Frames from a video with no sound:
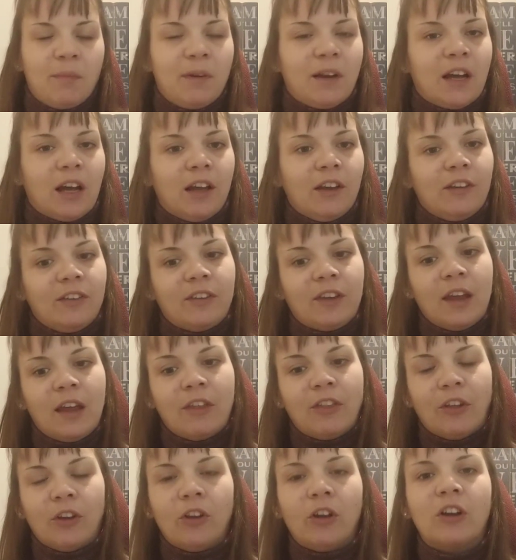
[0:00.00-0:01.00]
because
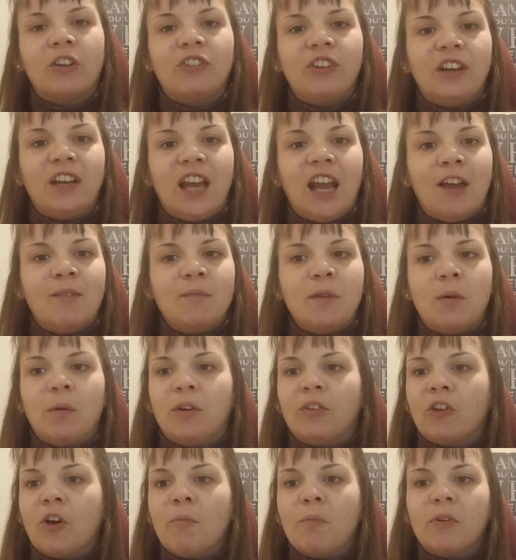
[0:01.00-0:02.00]
the look she gave me
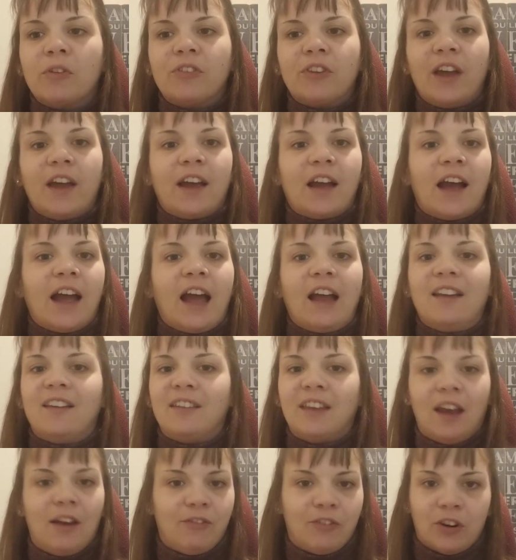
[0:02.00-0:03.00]
was almost like I had
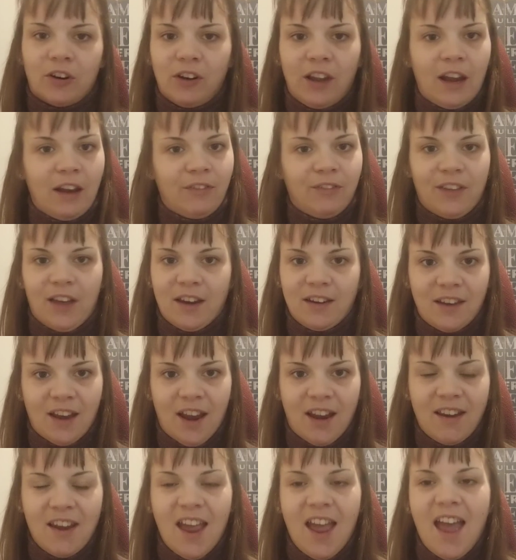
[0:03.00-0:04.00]
saved her life that
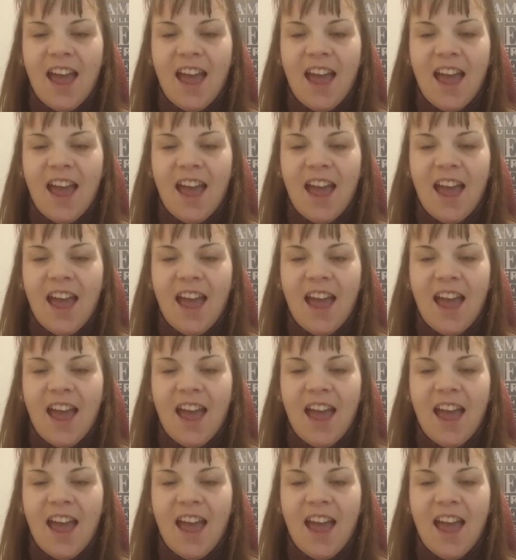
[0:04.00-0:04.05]
day.